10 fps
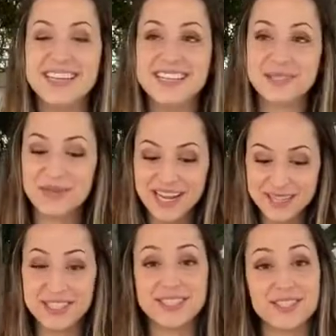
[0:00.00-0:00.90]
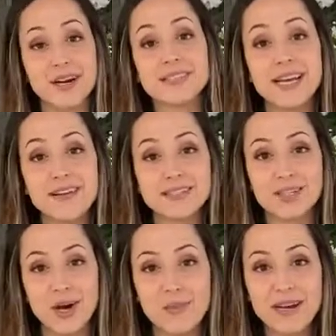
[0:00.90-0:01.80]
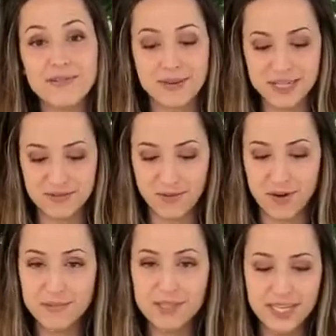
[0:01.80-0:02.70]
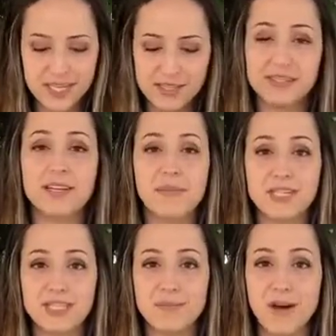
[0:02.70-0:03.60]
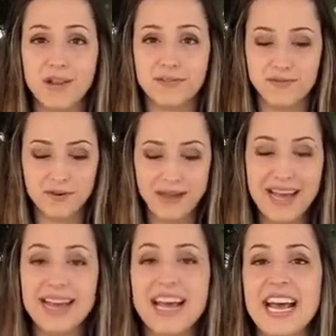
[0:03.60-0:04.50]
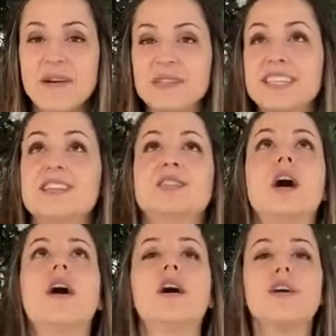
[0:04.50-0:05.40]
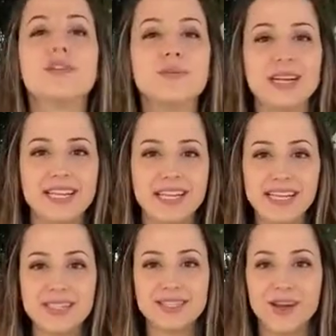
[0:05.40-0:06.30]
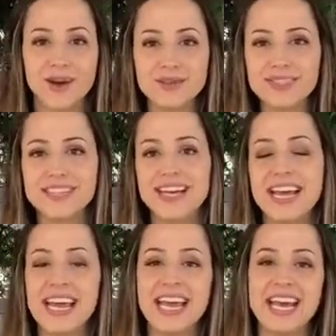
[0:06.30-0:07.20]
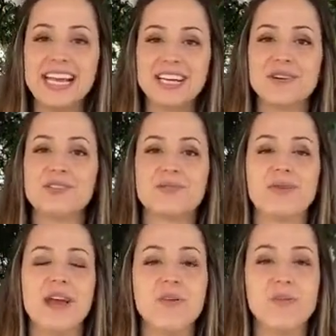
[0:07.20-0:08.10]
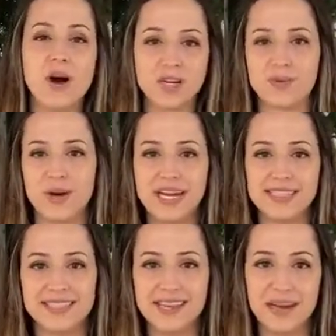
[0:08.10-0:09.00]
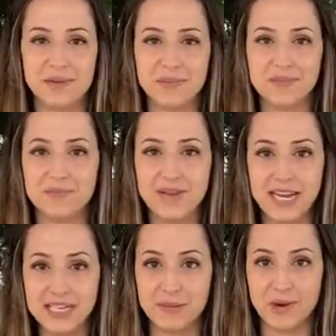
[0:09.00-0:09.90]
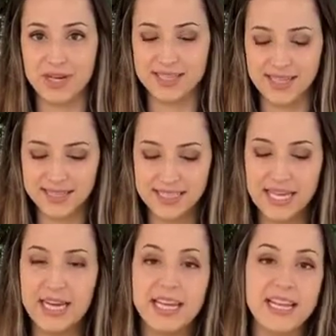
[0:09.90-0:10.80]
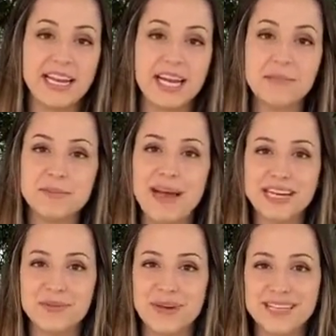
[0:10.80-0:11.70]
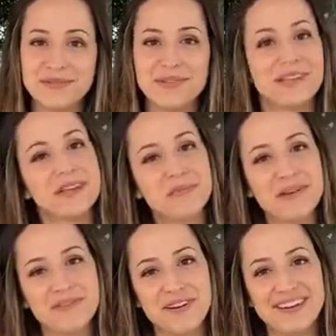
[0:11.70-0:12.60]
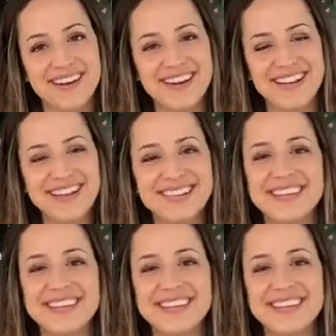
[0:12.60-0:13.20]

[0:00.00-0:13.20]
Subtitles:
This one actually starts out as Toma, fresh formed, just in a much smaller format, and we send this all the way to the East Coast, and it goes through a wash rind style aging process. And then it comes back to us with a little bit of funk on it.